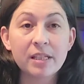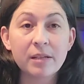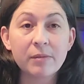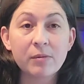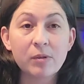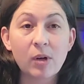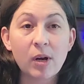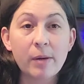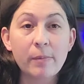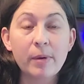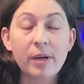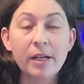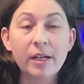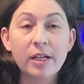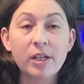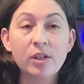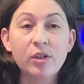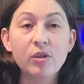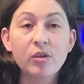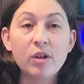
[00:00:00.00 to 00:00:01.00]
subscribe button,
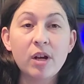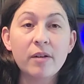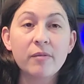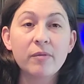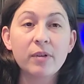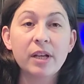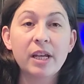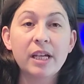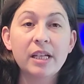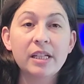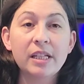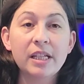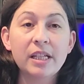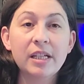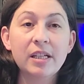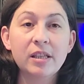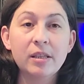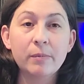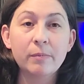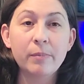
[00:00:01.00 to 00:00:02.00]
and do not forget to
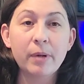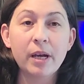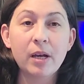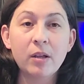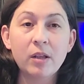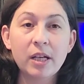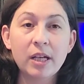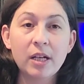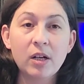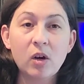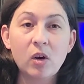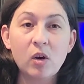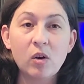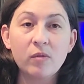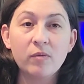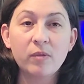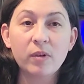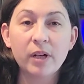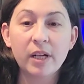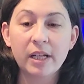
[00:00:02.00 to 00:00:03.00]
hit the bell and all
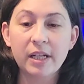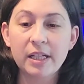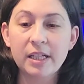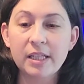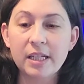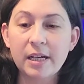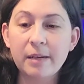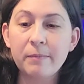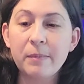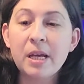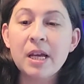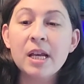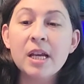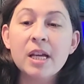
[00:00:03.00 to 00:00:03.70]
for any time